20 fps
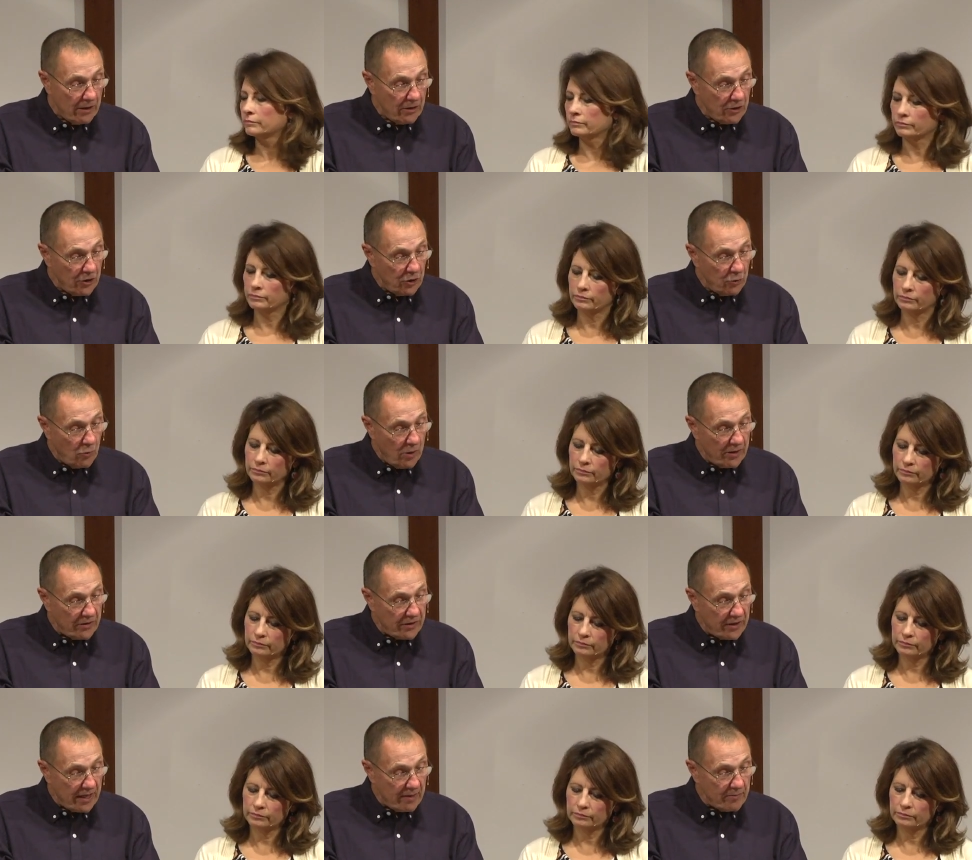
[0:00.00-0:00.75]
Speaker 1: Do you
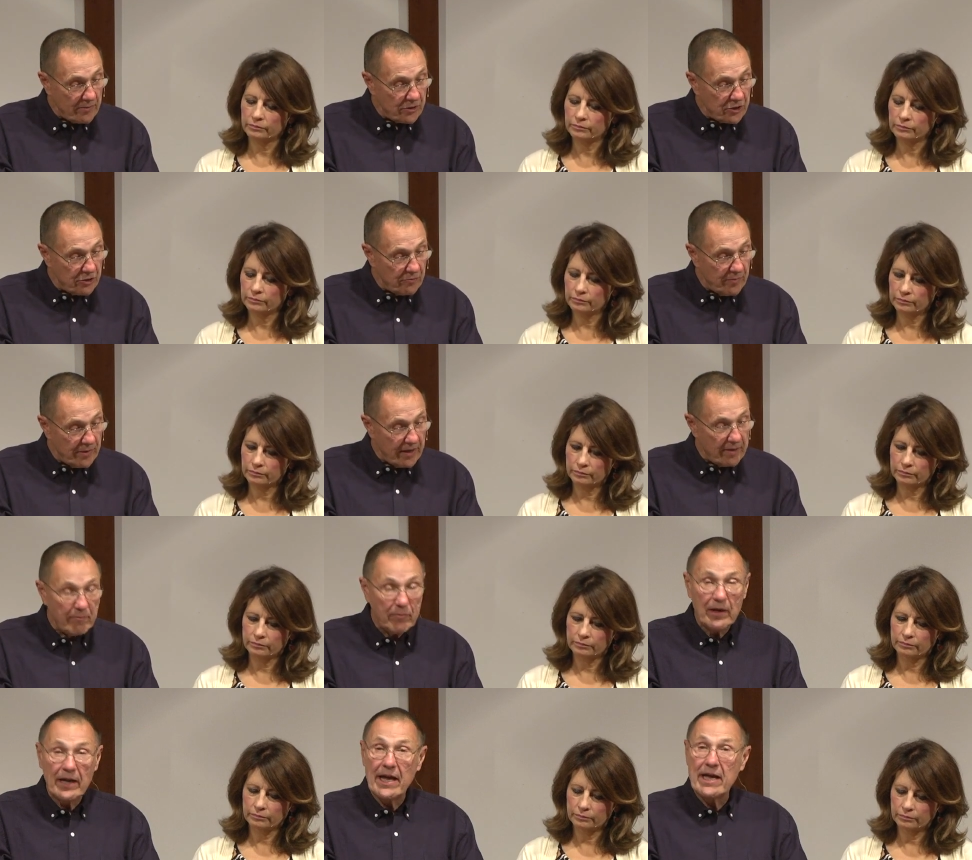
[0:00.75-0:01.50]
want them to be
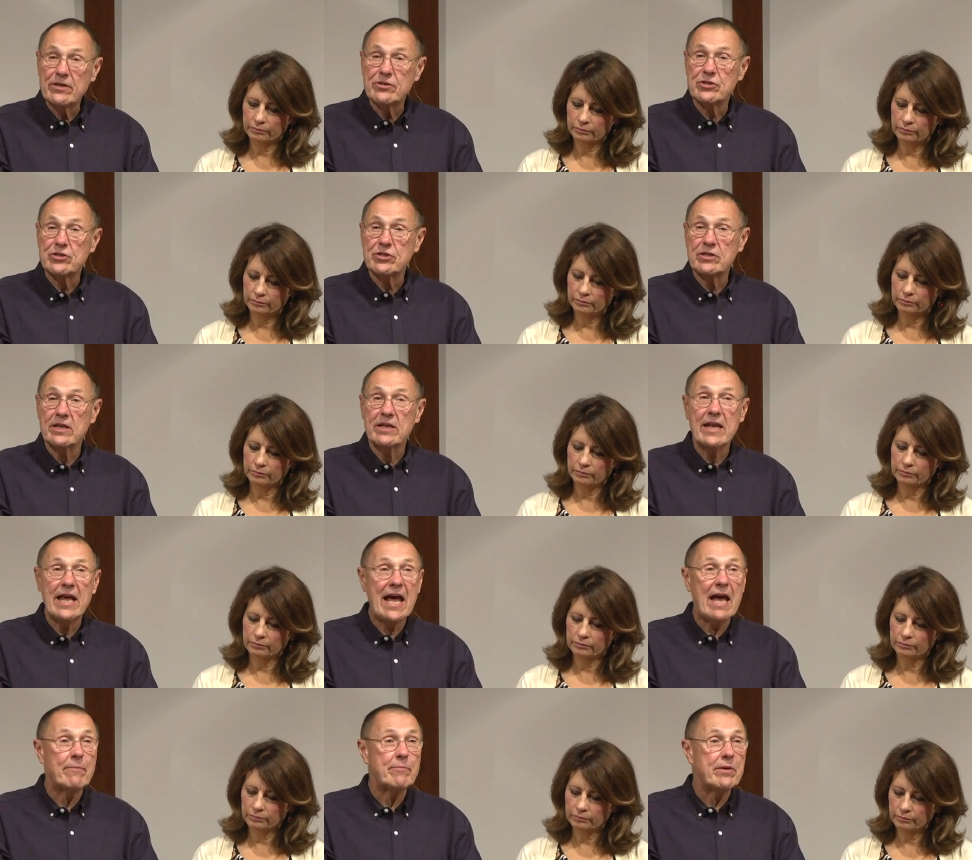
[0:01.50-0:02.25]
blessed and
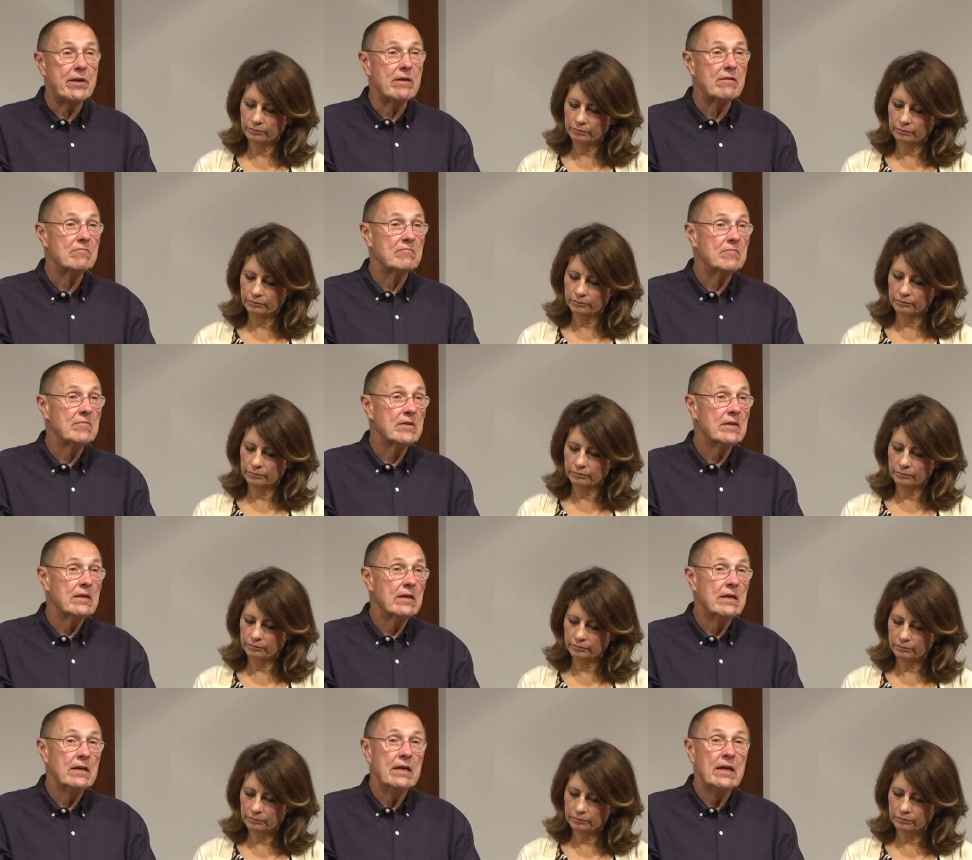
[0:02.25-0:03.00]
happy?
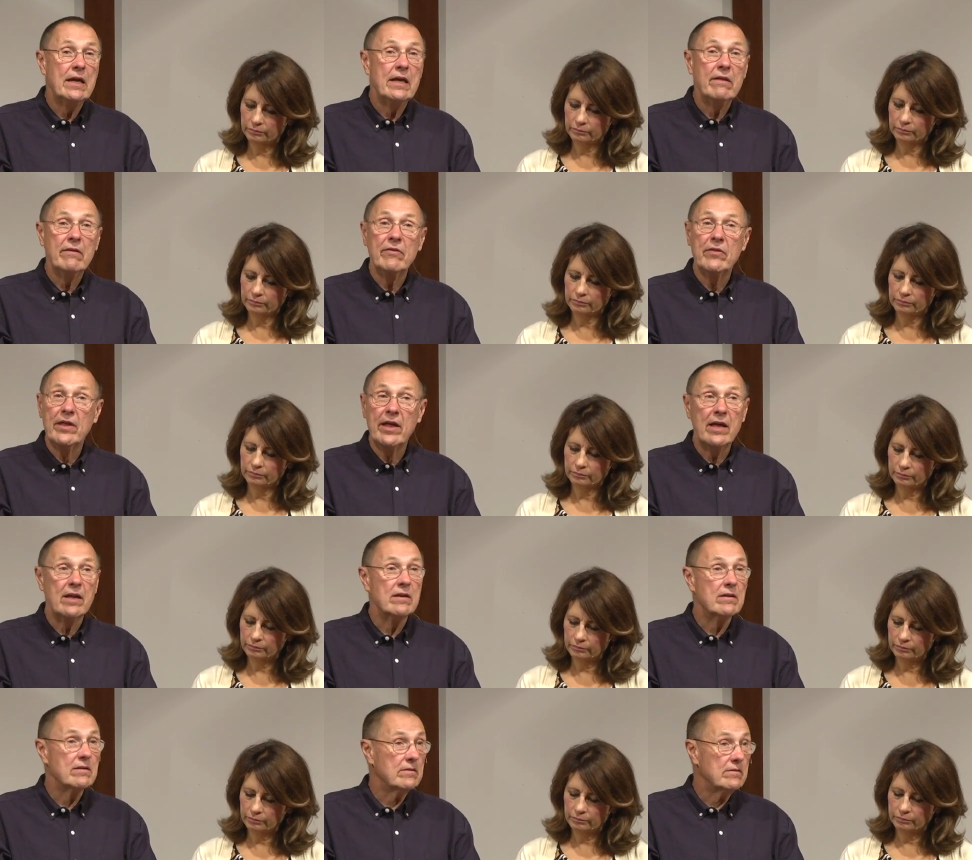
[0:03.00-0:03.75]

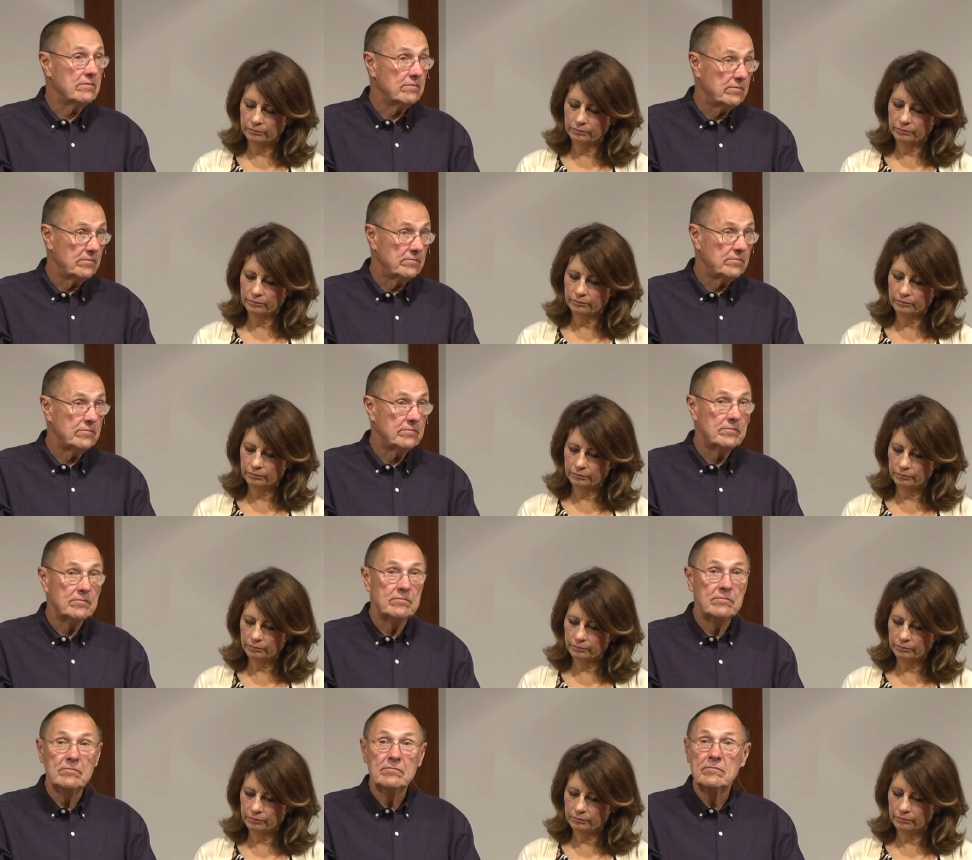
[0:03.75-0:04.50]
Then
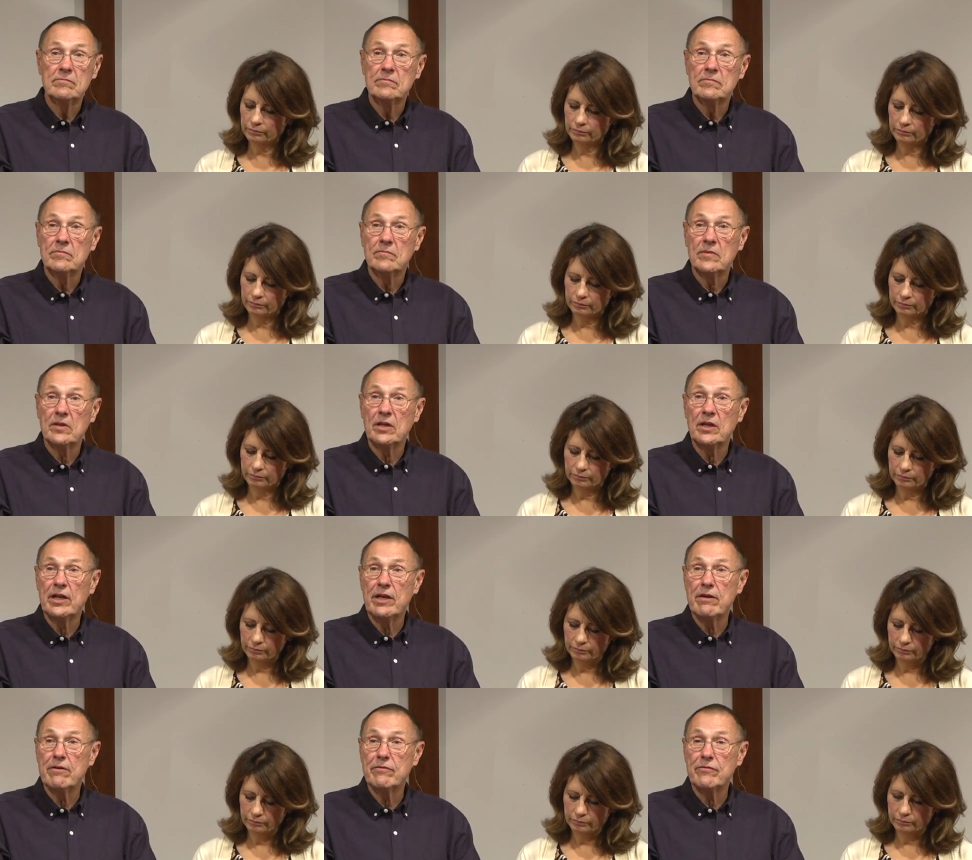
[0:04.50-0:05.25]

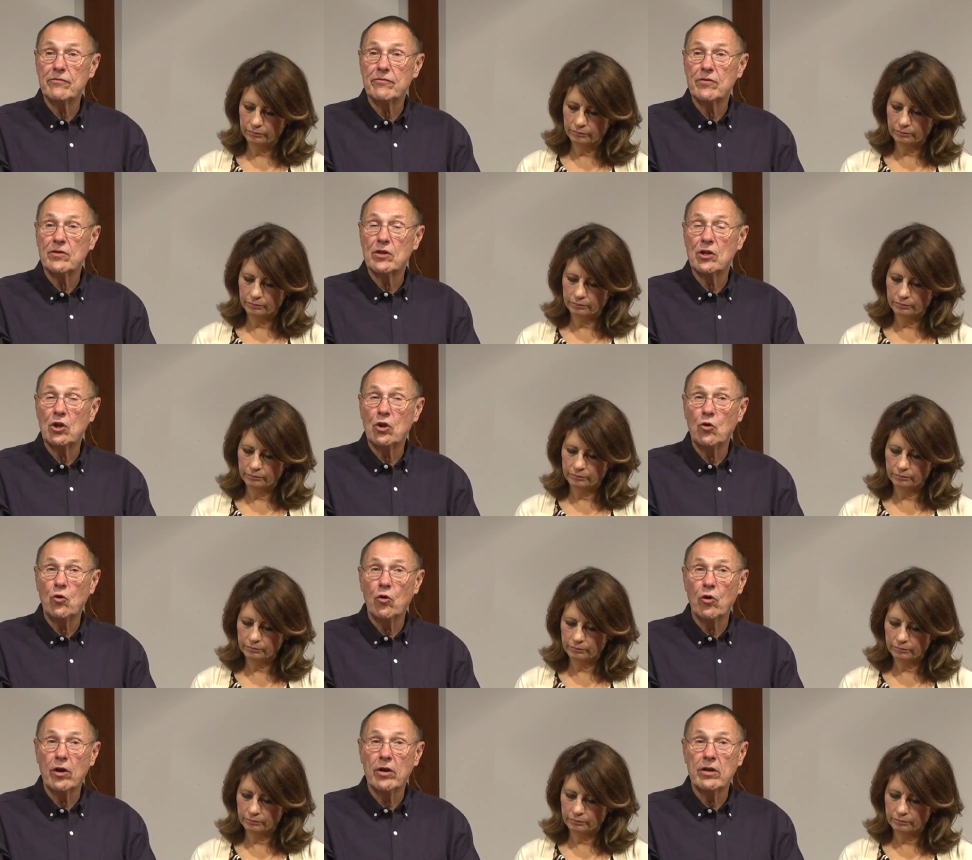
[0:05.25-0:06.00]
live for the
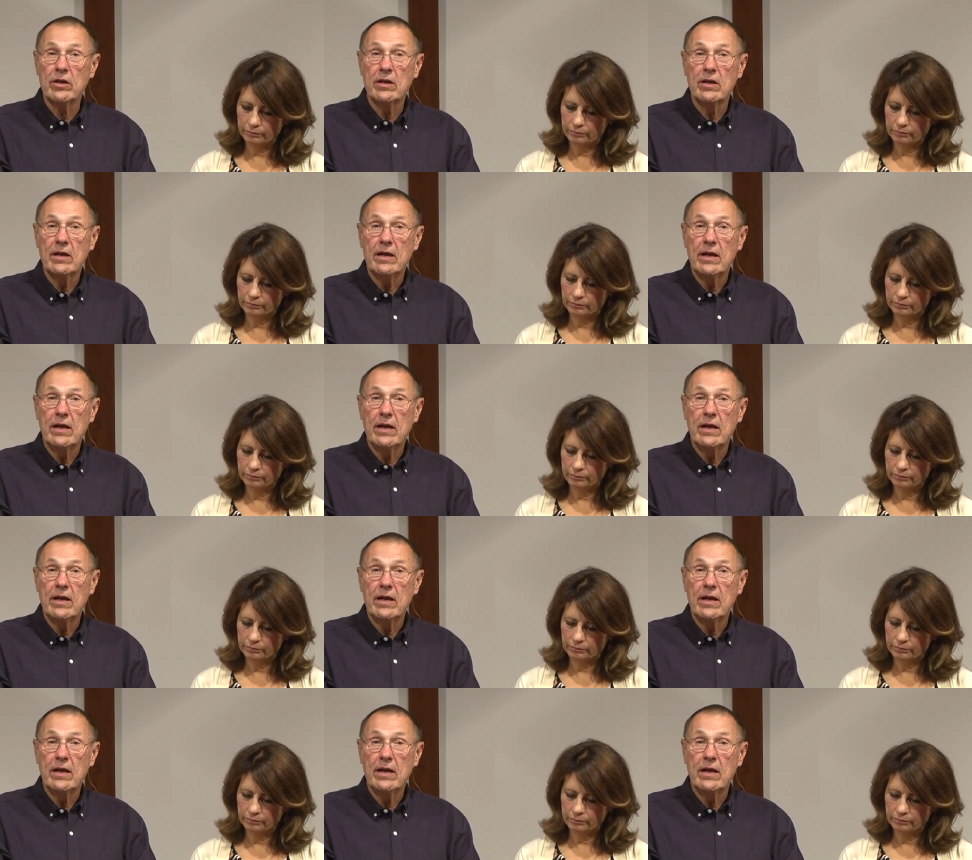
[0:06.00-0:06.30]
Lord.